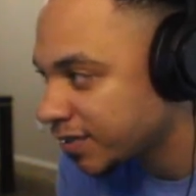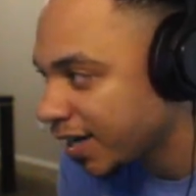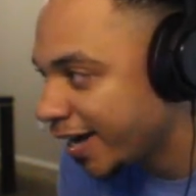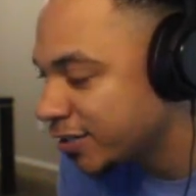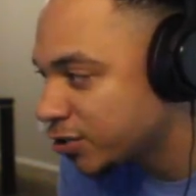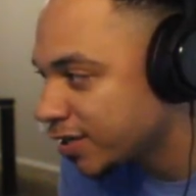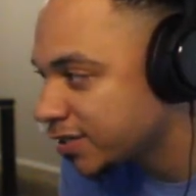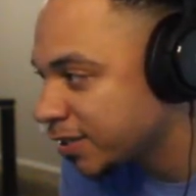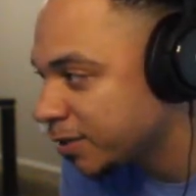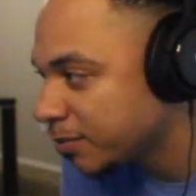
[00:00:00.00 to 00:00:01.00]
Hey, trust
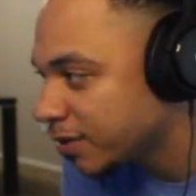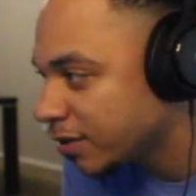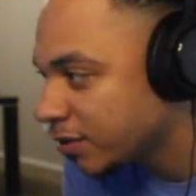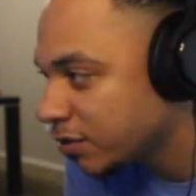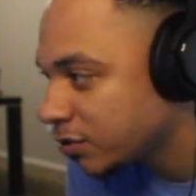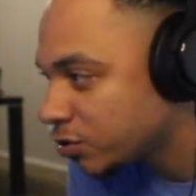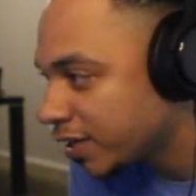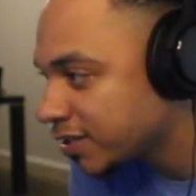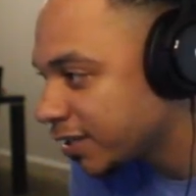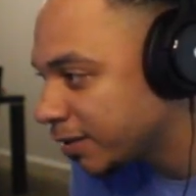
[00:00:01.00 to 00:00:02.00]
him.
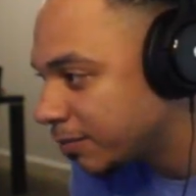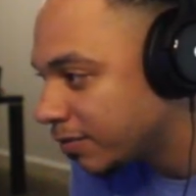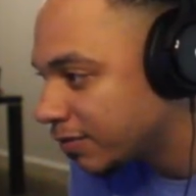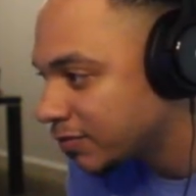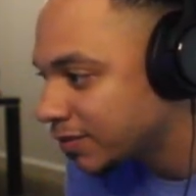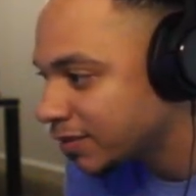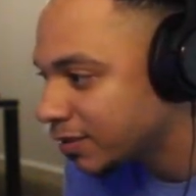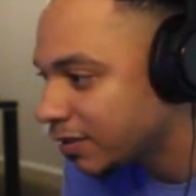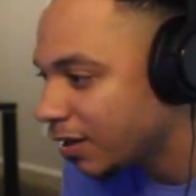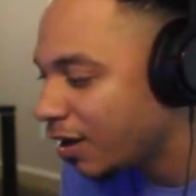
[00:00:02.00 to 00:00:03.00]
Trust him.
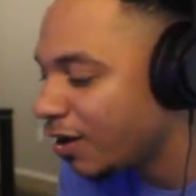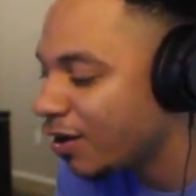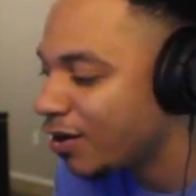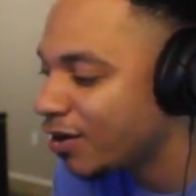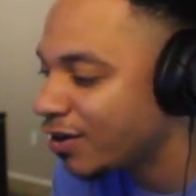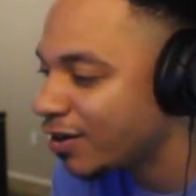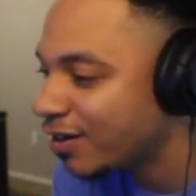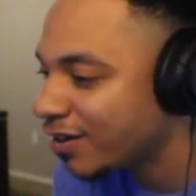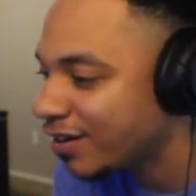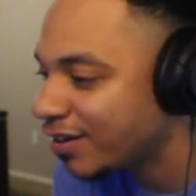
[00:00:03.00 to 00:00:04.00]

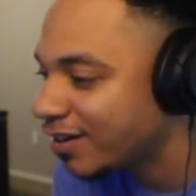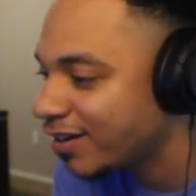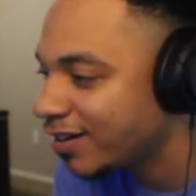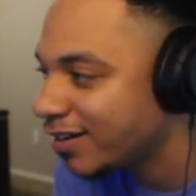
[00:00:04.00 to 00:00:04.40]
Oh. Give me that. Ah.